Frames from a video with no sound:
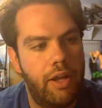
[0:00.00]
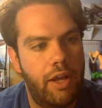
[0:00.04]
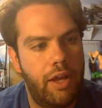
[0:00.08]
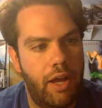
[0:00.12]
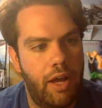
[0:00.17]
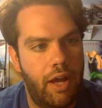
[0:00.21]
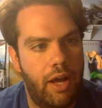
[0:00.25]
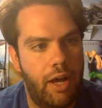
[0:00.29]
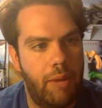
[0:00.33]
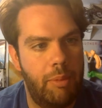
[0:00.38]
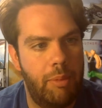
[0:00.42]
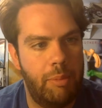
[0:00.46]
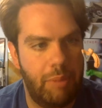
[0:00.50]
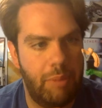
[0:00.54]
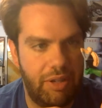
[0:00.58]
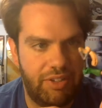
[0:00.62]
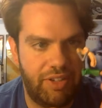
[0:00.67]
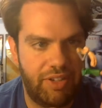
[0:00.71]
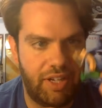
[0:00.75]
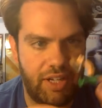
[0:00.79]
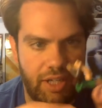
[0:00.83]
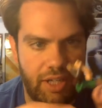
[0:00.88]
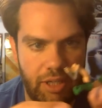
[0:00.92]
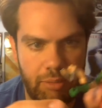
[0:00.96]
But my
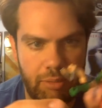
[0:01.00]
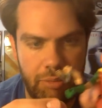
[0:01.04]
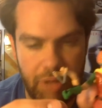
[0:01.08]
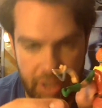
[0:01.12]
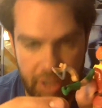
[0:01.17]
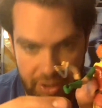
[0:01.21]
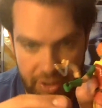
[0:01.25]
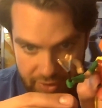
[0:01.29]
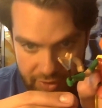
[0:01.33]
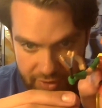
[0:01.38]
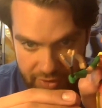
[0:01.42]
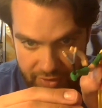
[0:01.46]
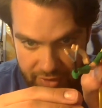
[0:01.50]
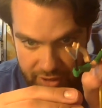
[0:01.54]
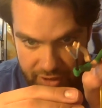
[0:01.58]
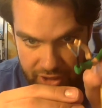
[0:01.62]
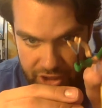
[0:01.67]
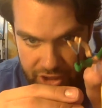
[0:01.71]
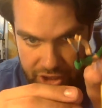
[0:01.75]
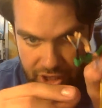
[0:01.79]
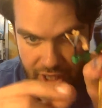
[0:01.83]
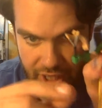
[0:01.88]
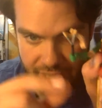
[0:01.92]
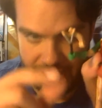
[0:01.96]
second complaint is this
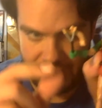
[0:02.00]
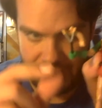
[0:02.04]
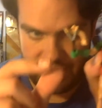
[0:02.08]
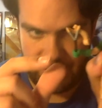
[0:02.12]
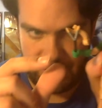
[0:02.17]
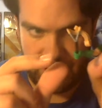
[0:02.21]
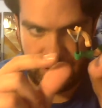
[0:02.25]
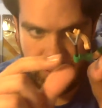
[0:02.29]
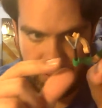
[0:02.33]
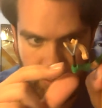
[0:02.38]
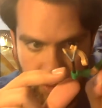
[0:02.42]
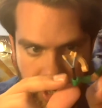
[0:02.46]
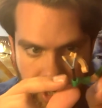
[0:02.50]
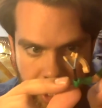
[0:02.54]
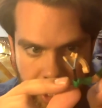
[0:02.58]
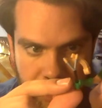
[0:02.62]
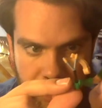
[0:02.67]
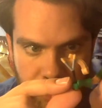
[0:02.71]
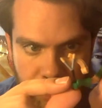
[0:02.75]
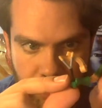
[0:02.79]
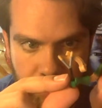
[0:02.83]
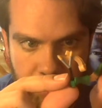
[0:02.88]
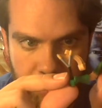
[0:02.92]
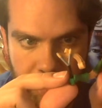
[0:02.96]
slingshot. It's just way
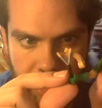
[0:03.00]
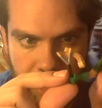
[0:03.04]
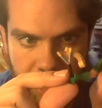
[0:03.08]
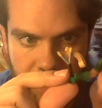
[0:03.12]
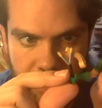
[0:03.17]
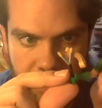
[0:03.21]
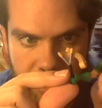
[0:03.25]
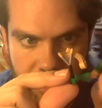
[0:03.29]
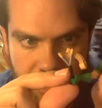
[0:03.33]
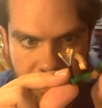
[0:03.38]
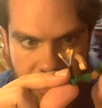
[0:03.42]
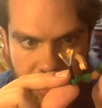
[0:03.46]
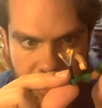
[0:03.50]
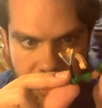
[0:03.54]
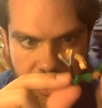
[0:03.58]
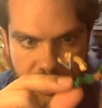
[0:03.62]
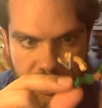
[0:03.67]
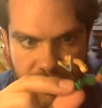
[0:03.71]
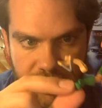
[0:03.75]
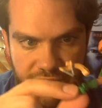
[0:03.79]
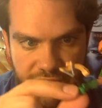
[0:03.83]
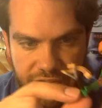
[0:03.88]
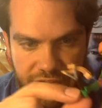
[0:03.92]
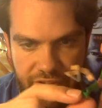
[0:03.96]
too big
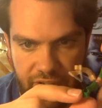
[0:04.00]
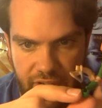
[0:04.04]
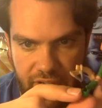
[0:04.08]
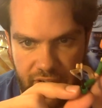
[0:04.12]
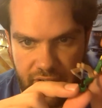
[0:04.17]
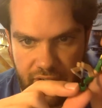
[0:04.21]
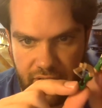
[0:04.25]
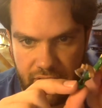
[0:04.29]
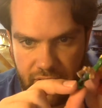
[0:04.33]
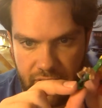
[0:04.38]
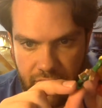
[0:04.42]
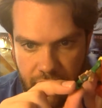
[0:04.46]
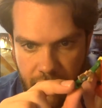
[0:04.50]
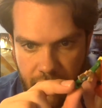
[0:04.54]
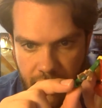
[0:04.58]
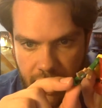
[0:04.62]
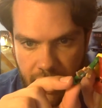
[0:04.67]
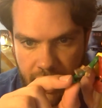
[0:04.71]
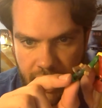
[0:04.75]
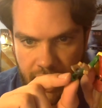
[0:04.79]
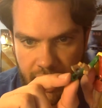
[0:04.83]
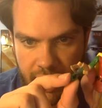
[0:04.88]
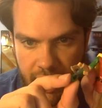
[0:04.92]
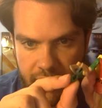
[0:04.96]
to fit in her
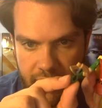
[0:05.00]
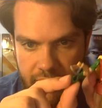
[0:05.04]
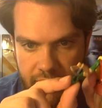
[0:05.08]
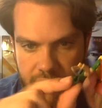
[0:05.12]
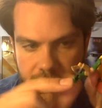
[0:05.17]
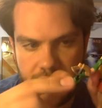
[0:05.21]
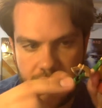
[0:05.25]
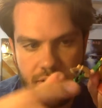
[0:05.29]
hand.